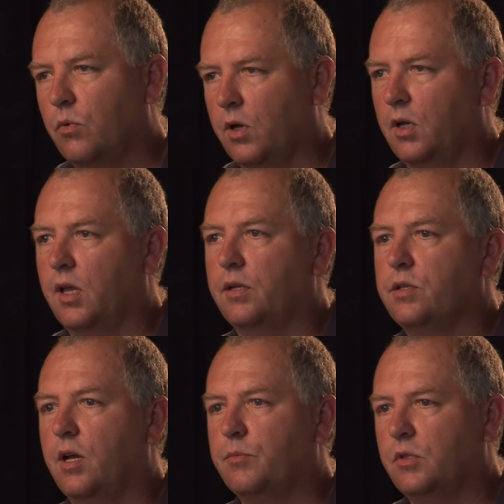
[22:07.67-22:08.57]
Brought a lot of
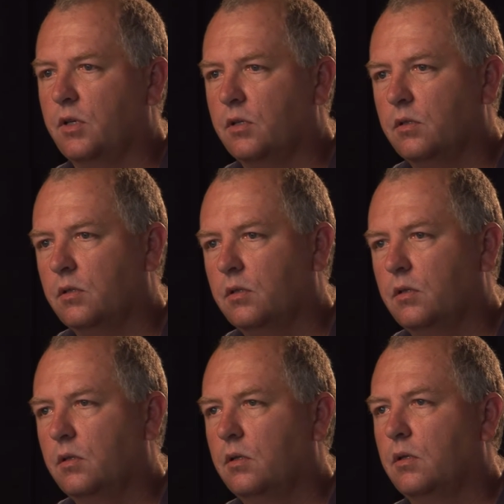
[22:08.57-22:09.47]
jobs in.
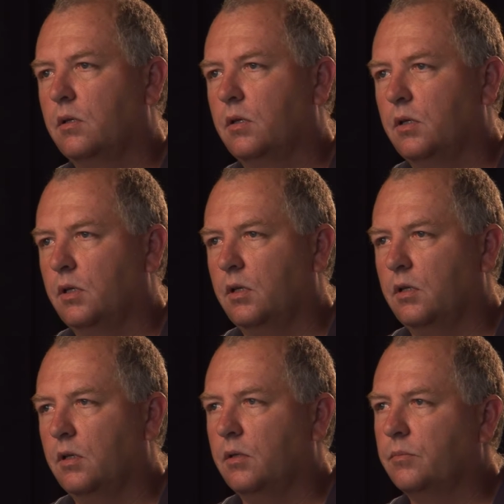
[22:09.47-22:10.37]
And then